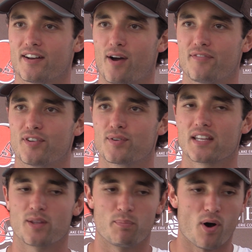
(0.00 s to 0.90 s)
You know, if you
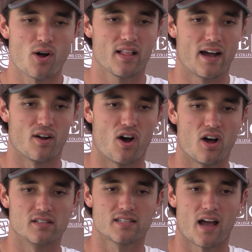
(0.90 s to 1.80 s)
get the ball out
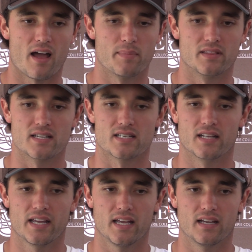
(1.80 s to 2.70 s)
on time in this
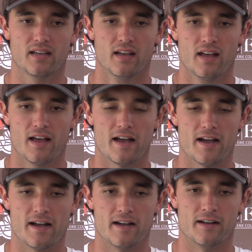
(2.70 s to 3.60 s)
league,
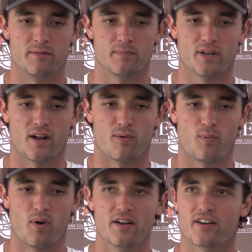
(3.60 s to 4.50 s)
you know,
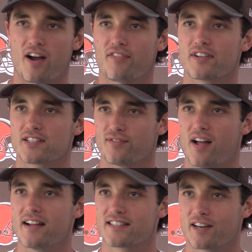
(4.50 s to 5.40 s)
one, your offensive
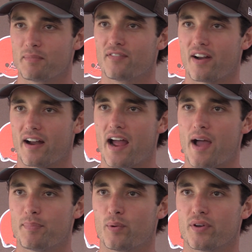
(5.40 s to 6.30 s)
line is going to be very
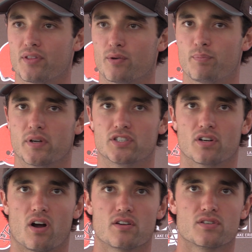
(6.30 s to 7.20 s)
happy with you, but
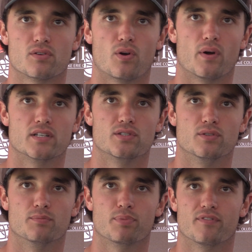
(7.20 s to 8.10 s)
you're also going
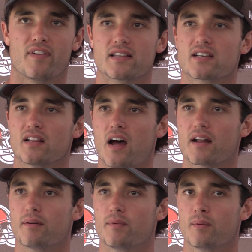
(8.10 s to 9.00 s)
to prevent a
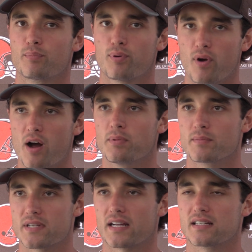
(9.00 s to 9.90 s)
lot of
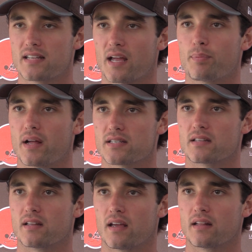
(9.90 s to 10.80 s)
problems that can take
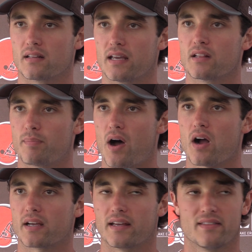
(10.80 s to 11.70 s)
place in the pocket.